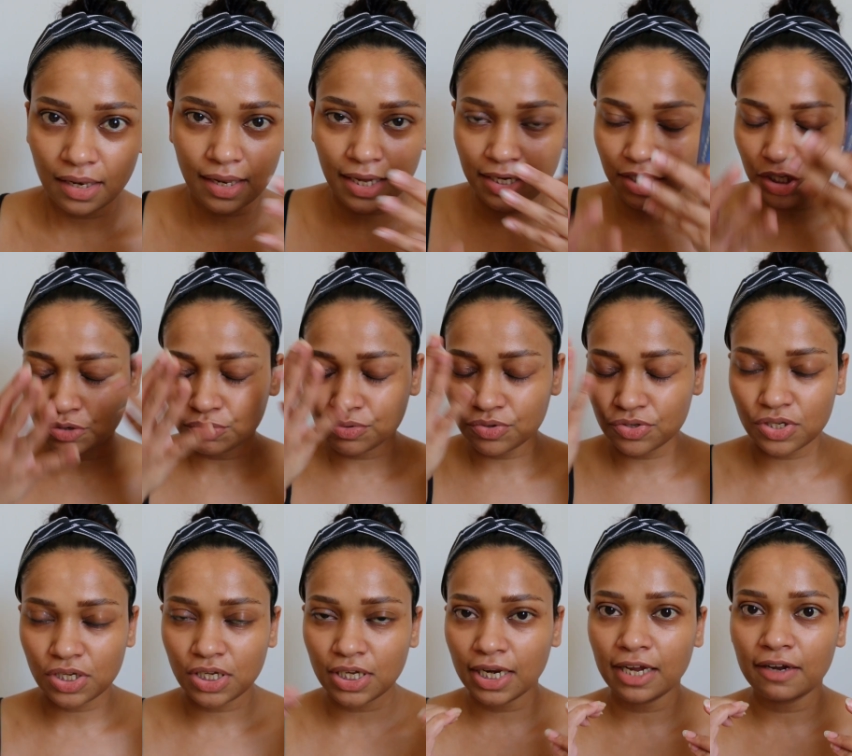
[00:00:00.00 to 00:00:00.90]
like to
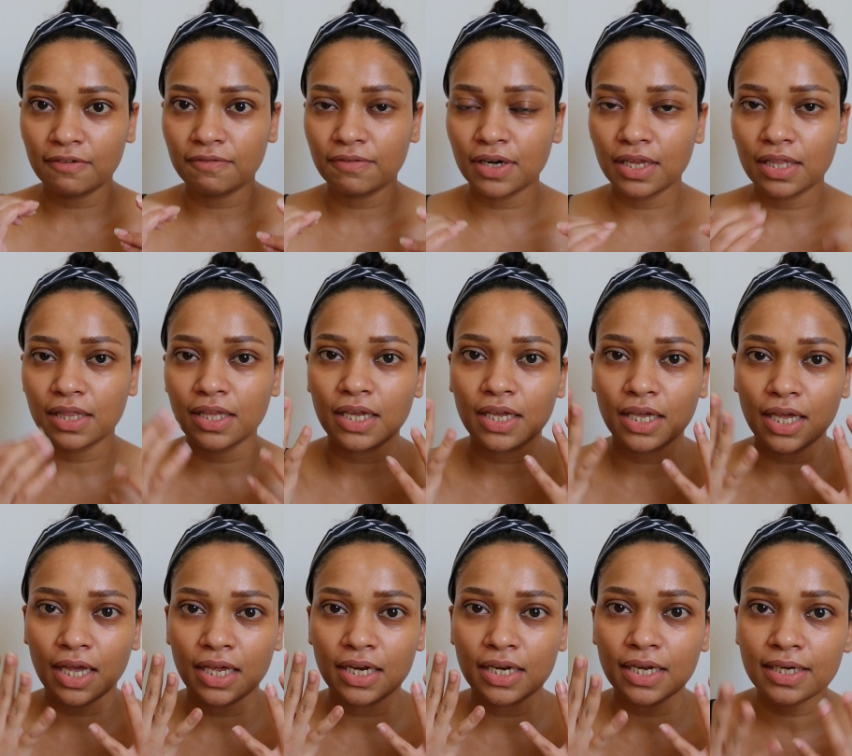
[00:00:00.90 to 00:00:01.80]
seal everything,
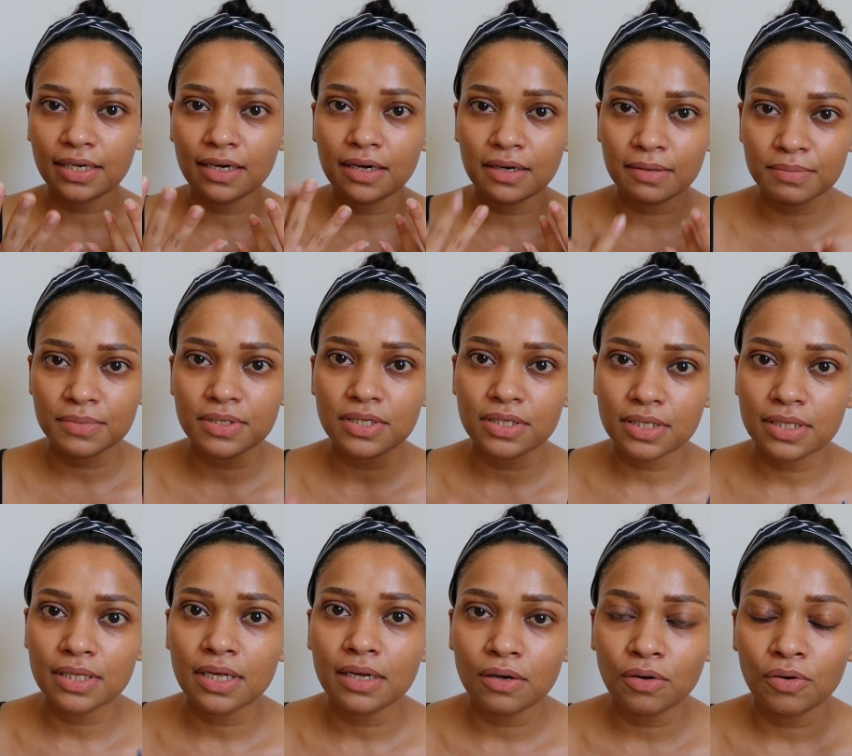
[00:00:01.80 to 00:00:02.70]
and it comes
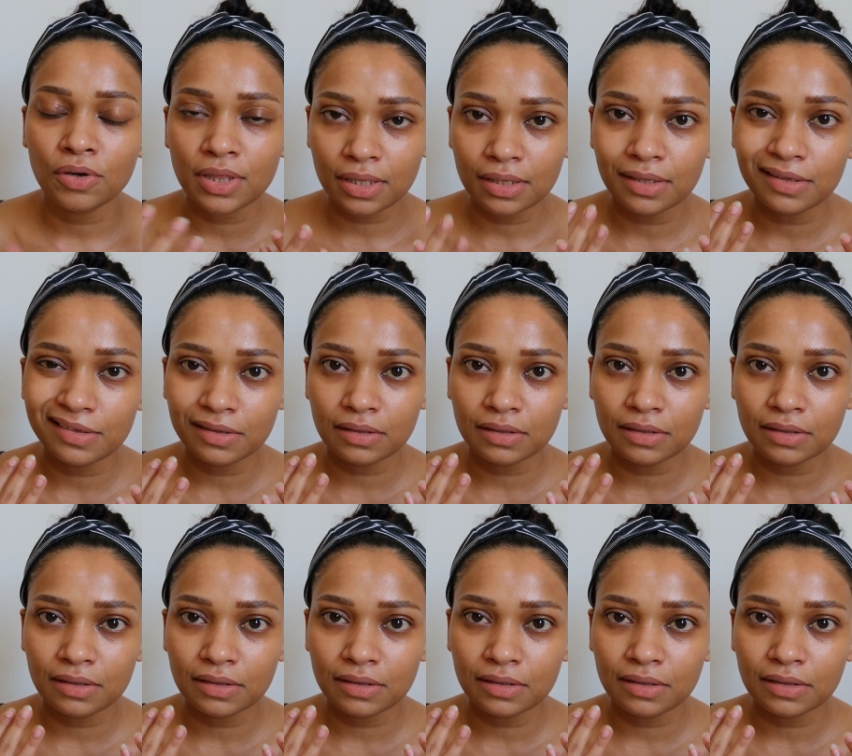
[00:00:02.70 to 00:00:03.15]
the on